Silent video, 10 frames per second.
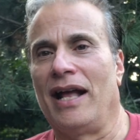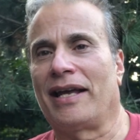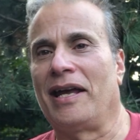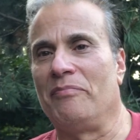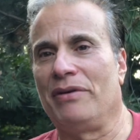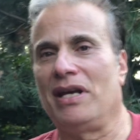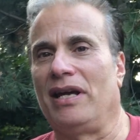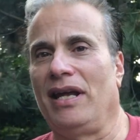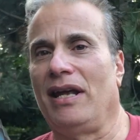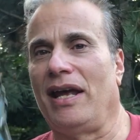That can be
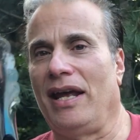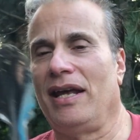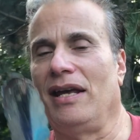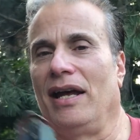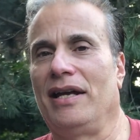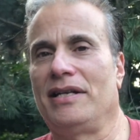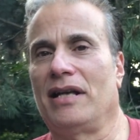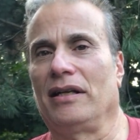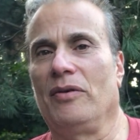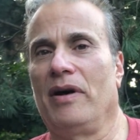a
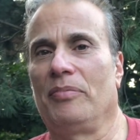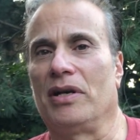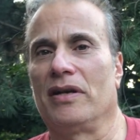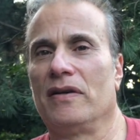deadly weapon.